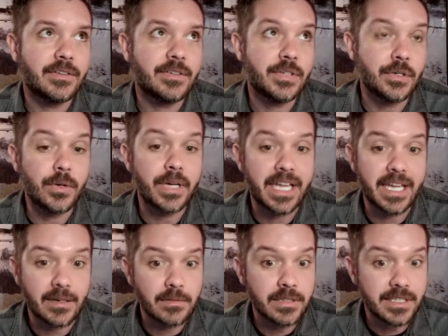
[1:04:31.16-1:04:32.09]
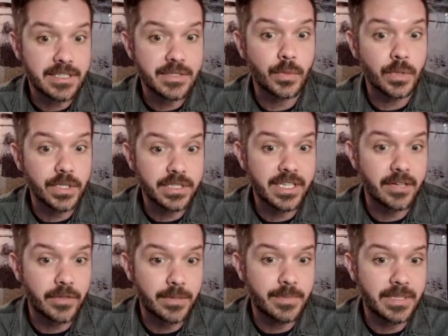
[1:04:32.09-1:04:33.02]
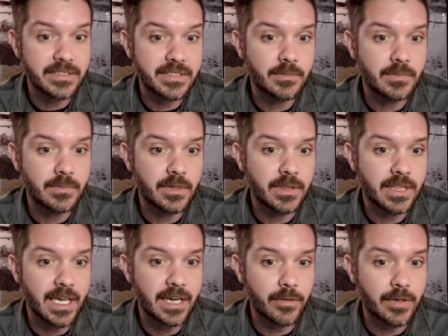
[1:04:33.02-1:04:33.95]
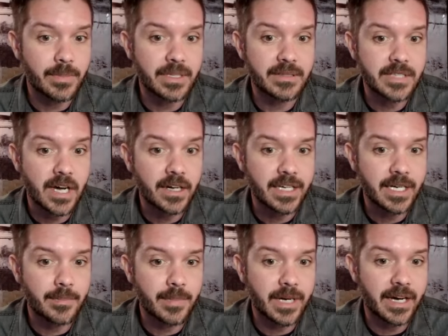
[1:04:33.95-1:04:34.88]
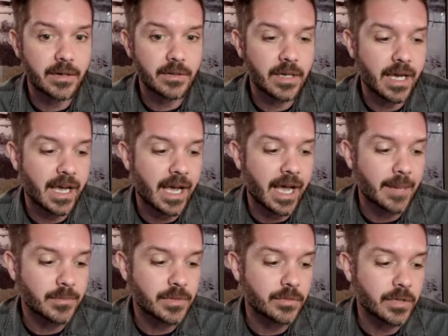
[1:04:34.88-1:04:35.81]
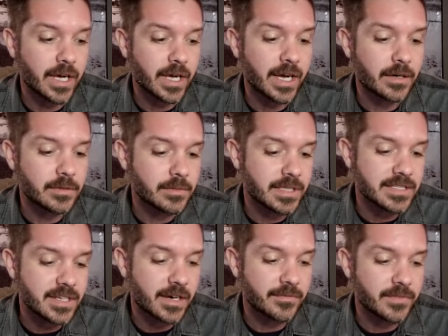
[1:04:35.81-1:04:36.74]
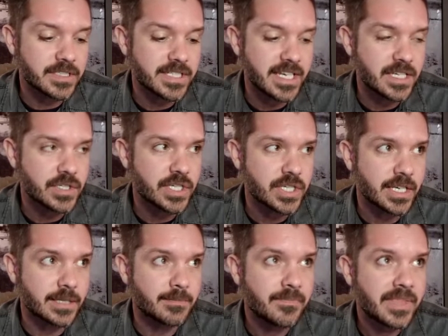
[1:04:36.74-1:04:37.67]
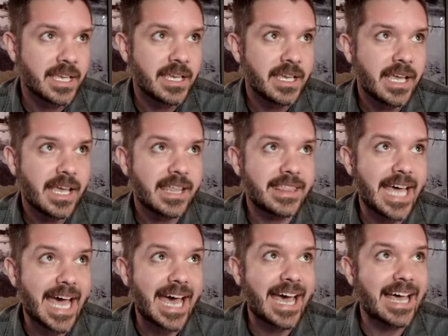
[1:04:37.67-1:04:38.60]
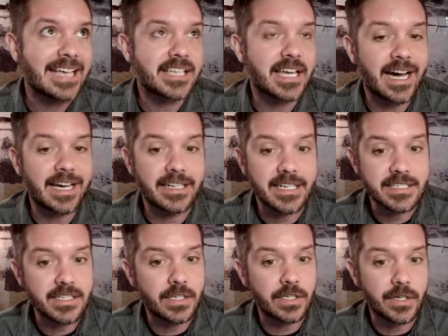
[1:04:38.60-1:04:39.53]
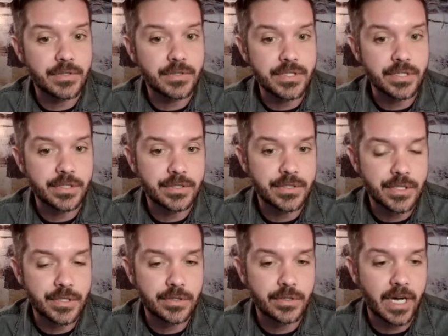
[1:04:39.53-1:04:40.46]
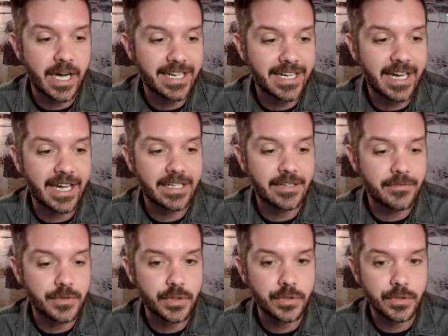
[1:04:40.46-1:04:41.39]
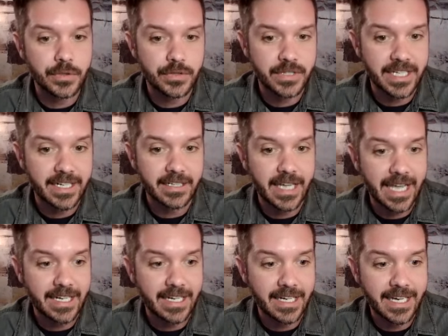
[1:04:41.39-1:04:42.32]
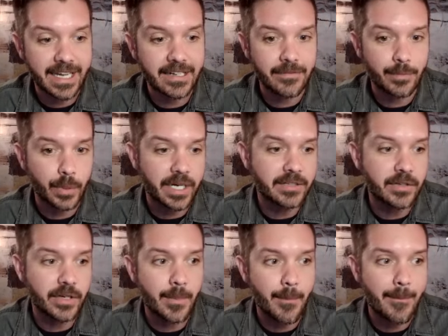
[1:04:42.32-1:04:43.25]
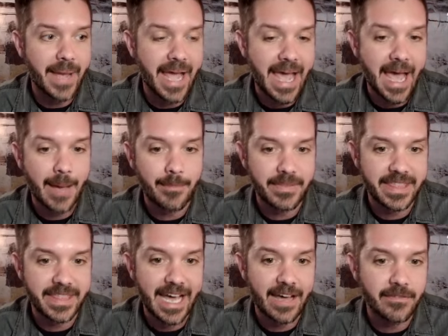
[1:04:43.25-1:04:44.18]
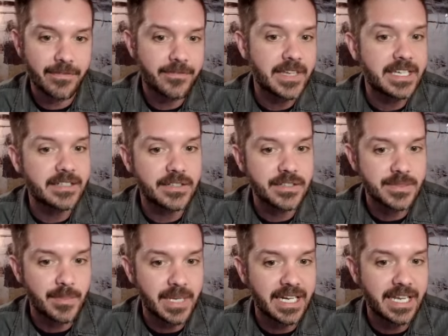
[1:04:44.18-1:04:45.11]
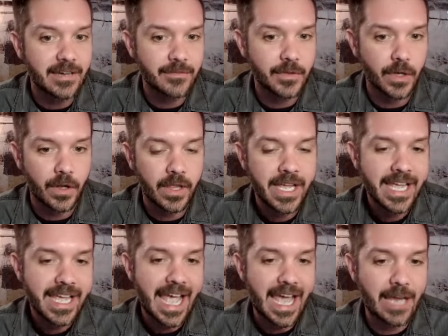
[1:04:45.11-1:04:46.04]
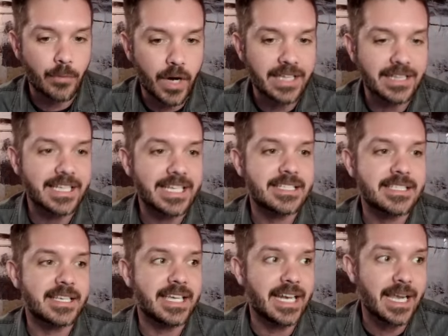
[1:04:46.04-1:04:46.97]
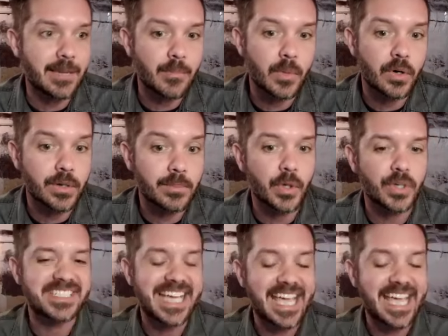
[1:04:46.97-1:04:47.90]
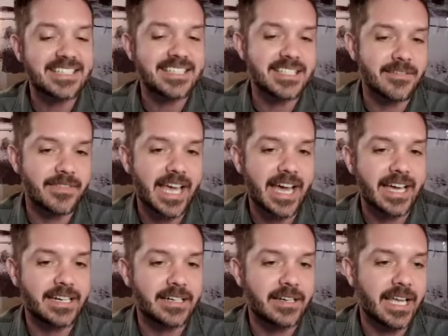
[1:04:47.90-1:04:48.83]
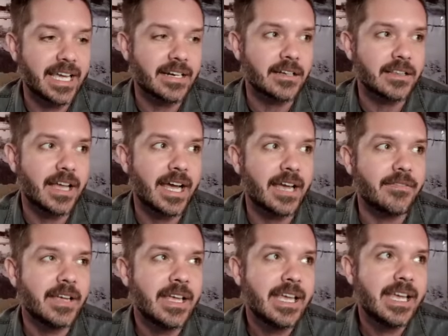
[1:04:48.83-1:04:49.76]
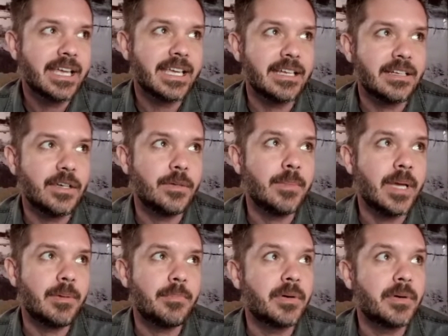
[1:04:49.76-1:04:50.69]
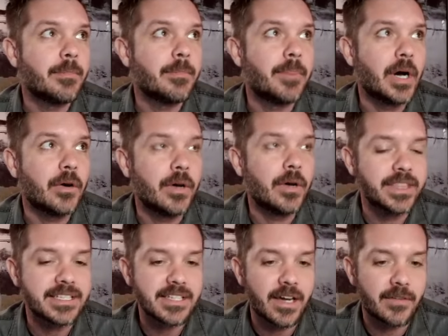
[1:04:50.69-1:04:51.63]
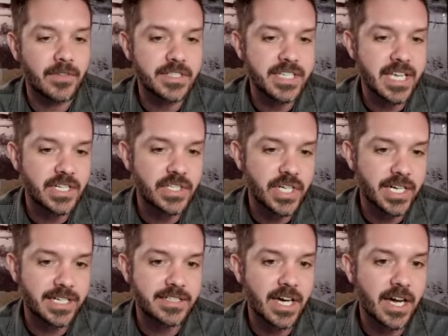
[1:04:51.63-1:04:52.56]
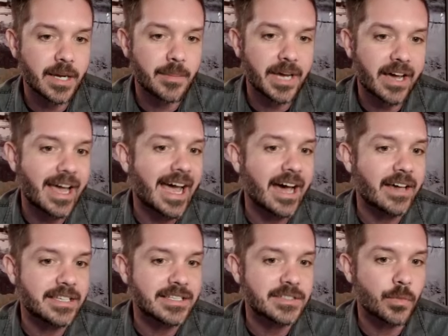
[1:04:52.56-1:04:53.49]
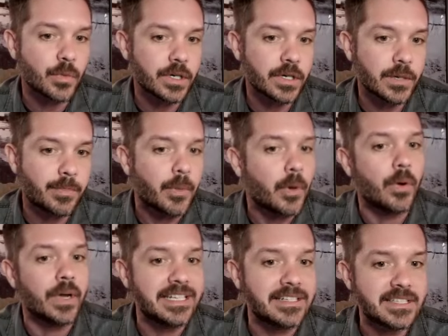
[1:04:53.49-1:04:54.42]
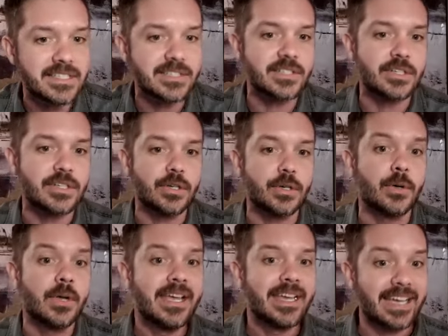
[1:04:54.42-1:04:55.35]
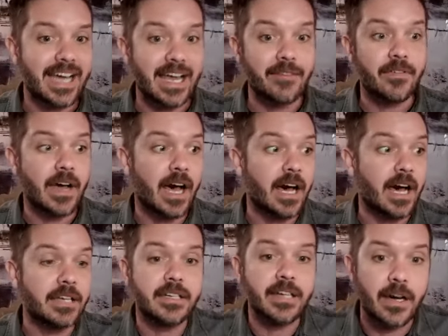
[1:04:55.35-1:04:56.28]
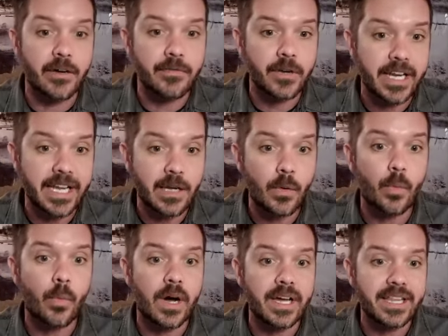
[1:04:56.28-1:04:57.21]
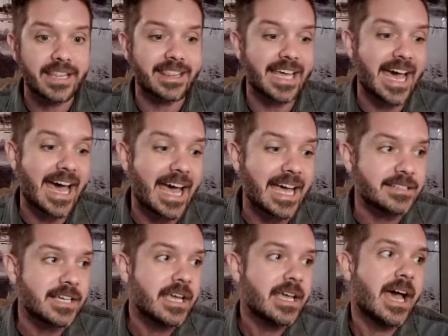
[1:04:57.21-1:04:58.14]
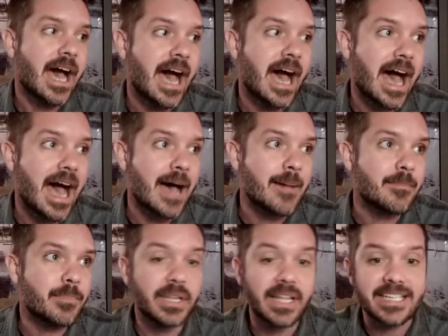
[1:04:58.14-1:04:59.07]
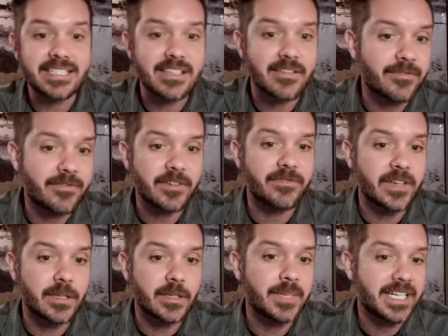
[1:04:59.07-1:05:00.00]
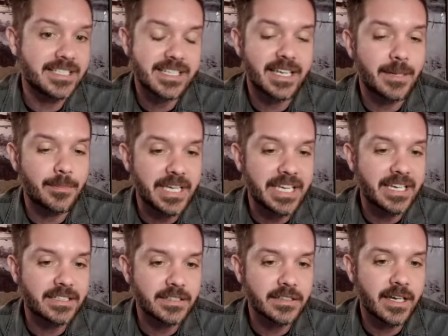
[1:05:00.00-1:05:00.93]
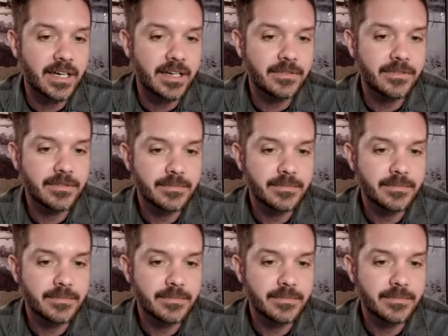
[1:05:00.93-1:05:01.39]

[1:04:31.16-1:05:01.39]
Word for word: doing this work that we've been that we've been talking about um, throughout this conversation that has gotten us closer to a kind of truth and a, and a kind of breadcrumb map that feels meaningful. And we're at least getting more and more tastes of that in, in our life. Can you maybe put a bow on this conversation and talk about how this work points to kind of uncovering what that um, place of fulfillment is going to be in your life?